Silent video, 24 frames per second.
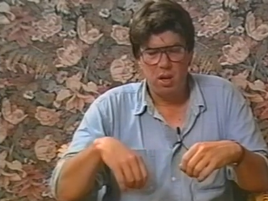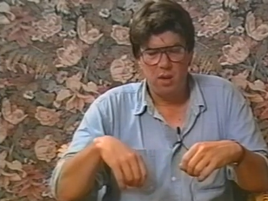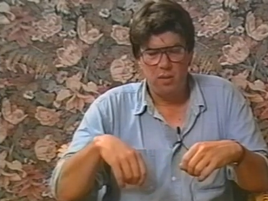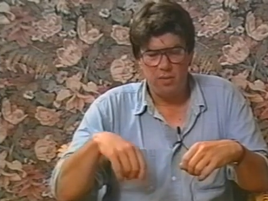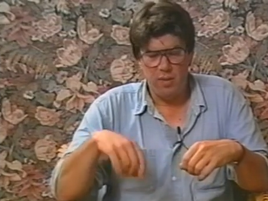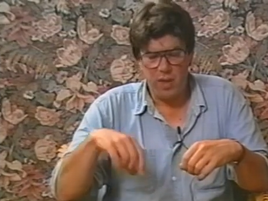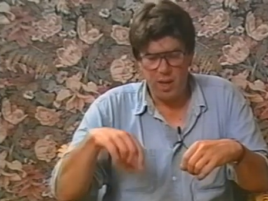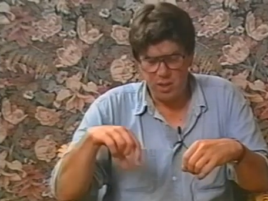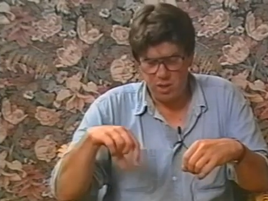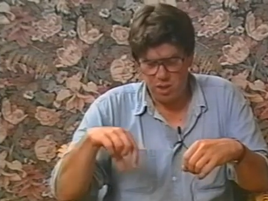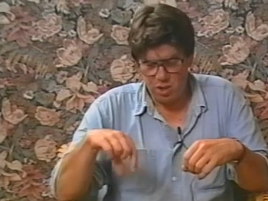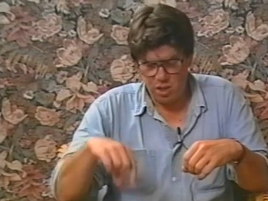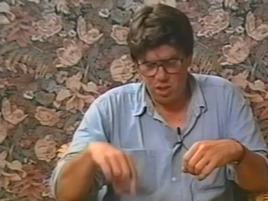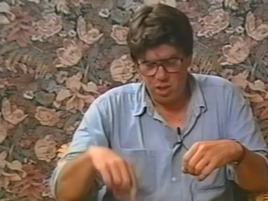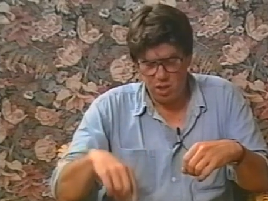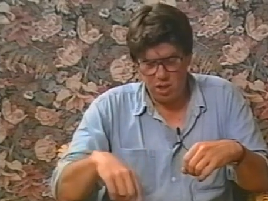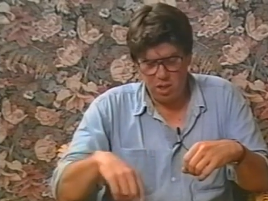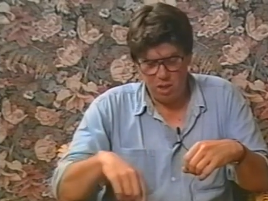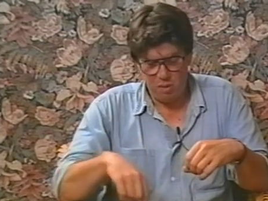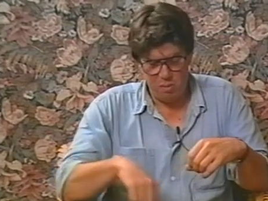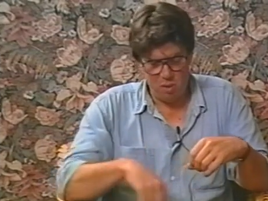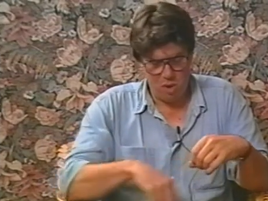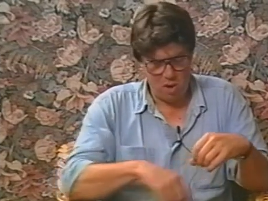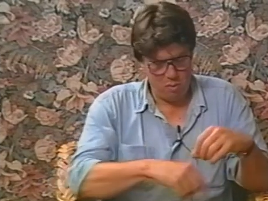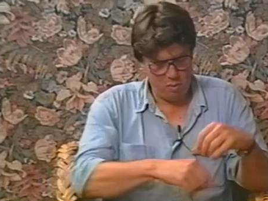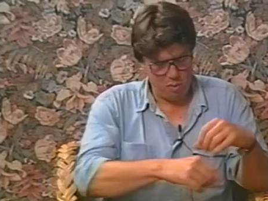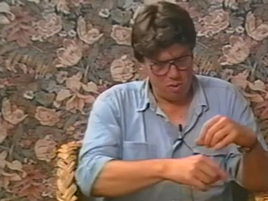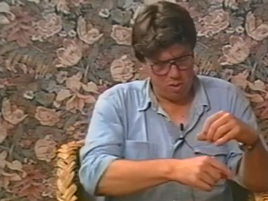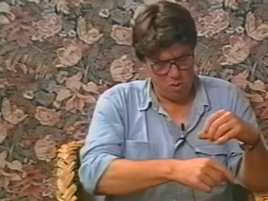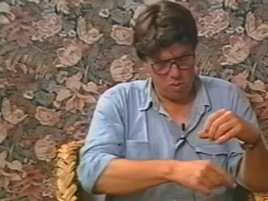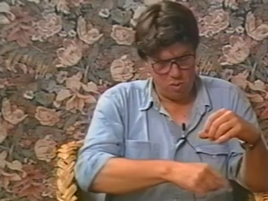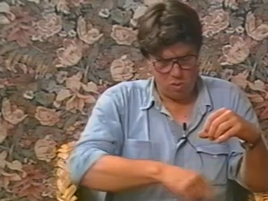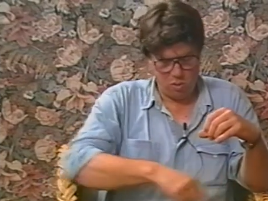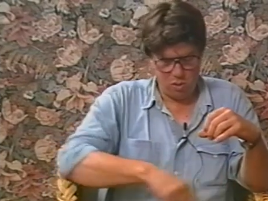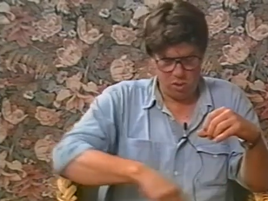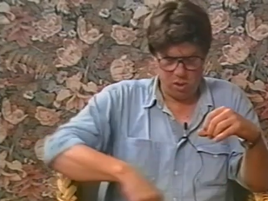that's Sydney, Melbourne,
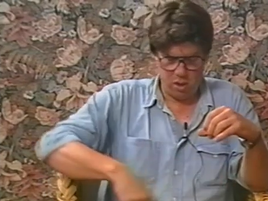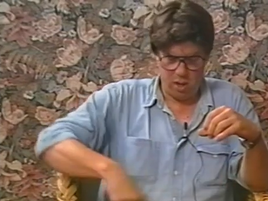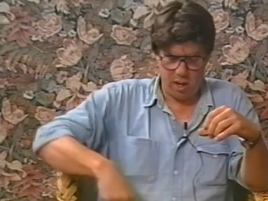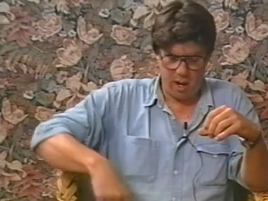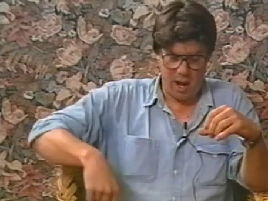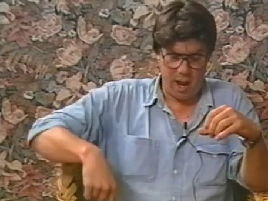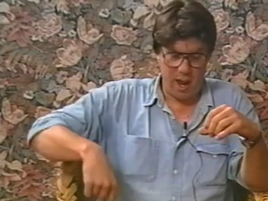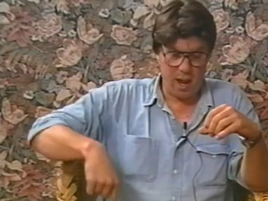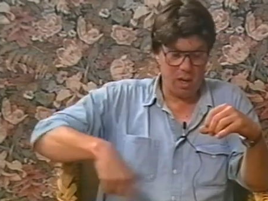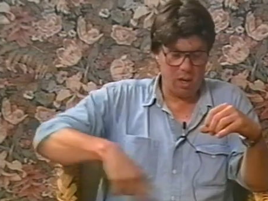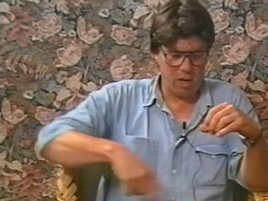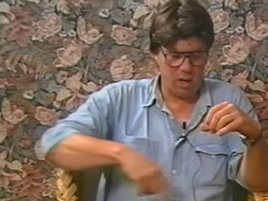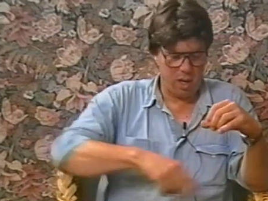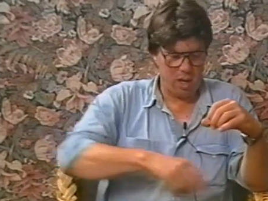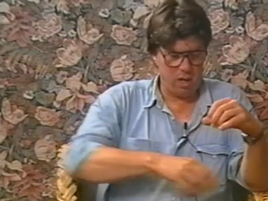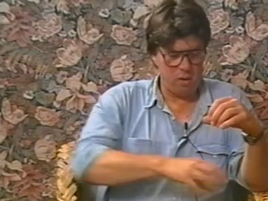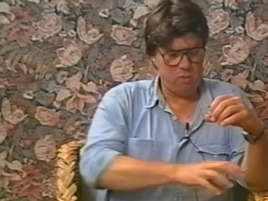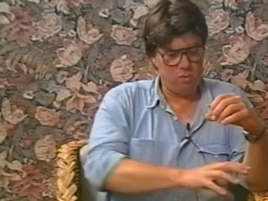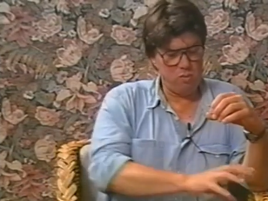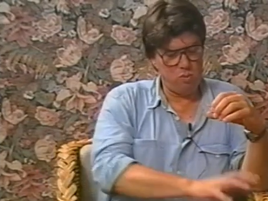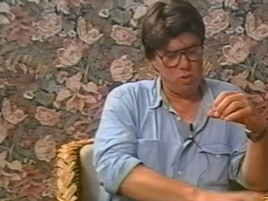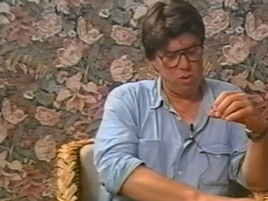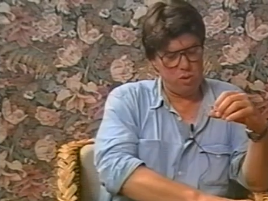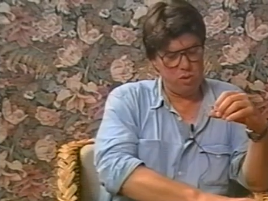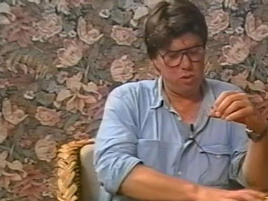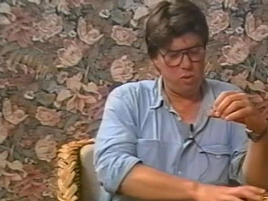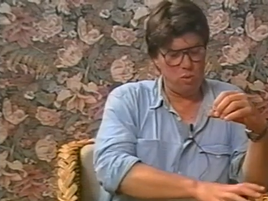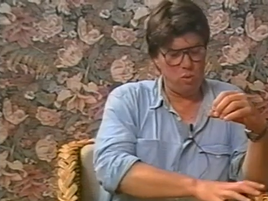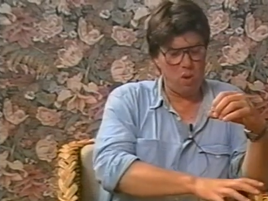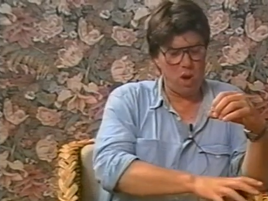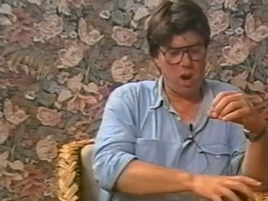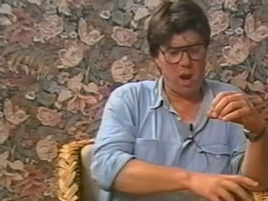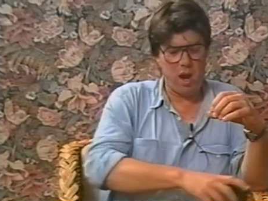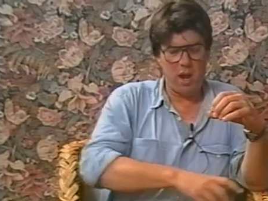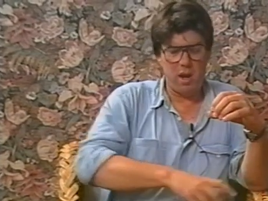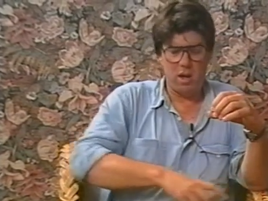and, all, and Adelaide, where mm -hmm. the
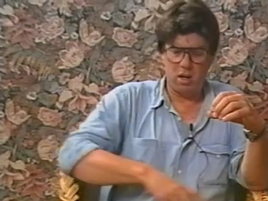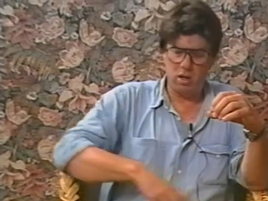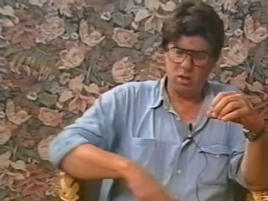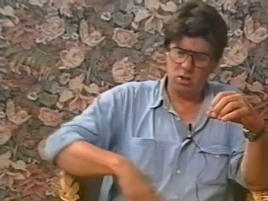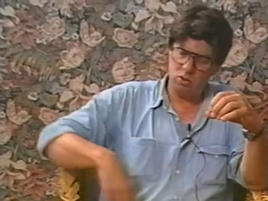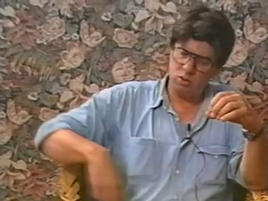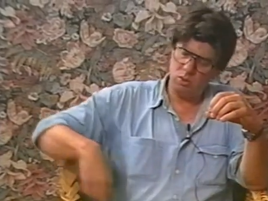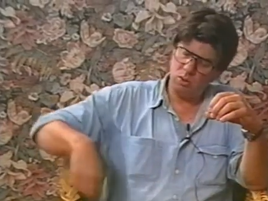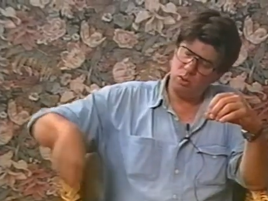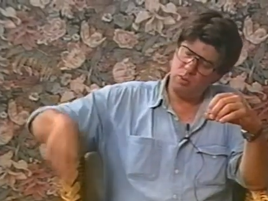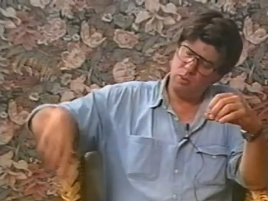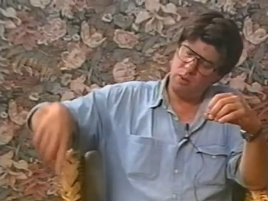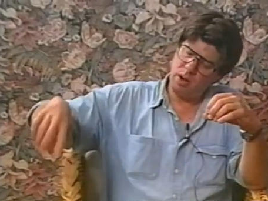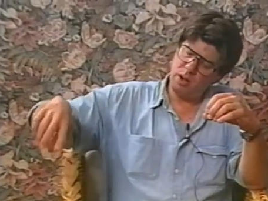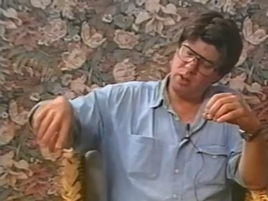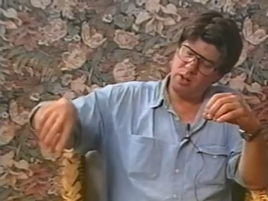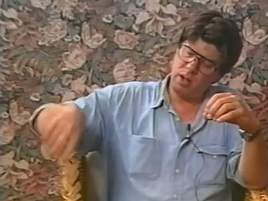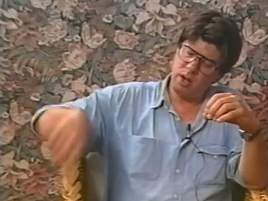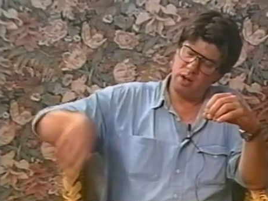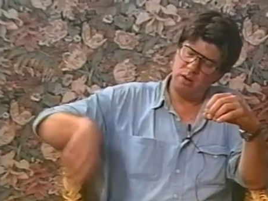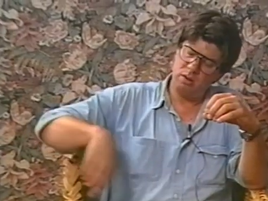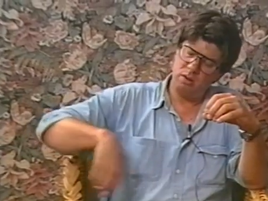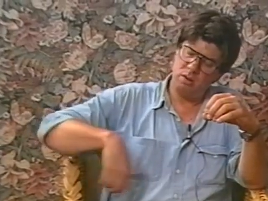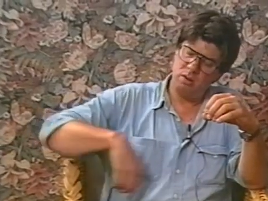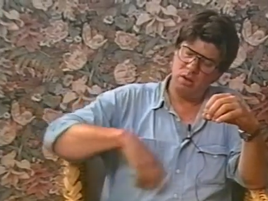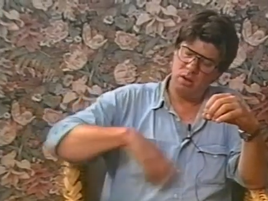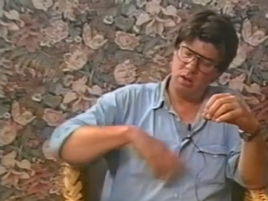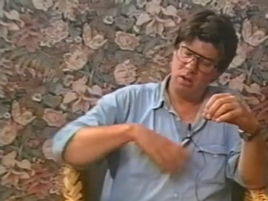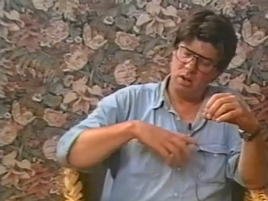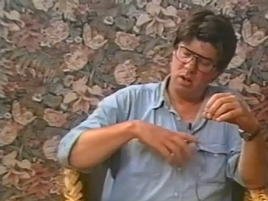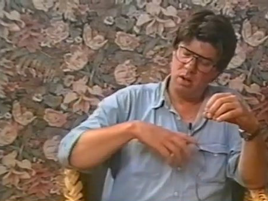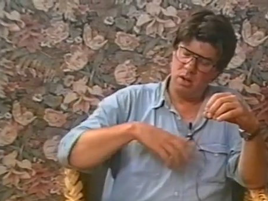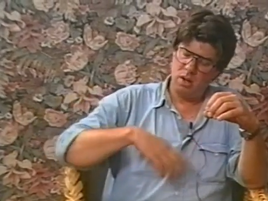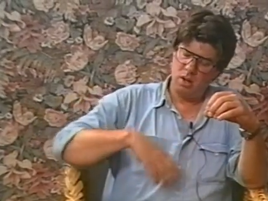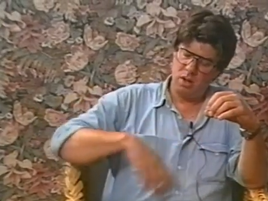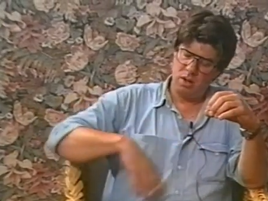mm-hmm. wine is, all around that,
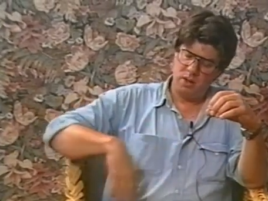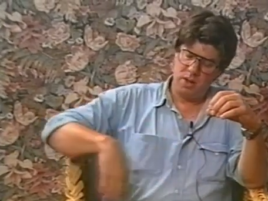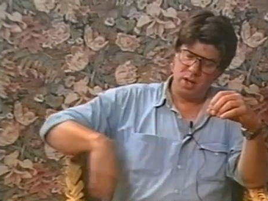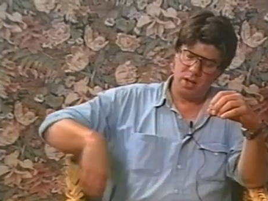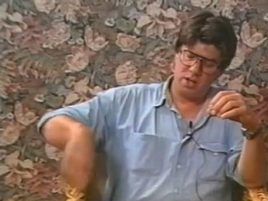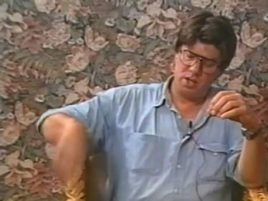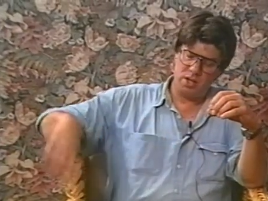that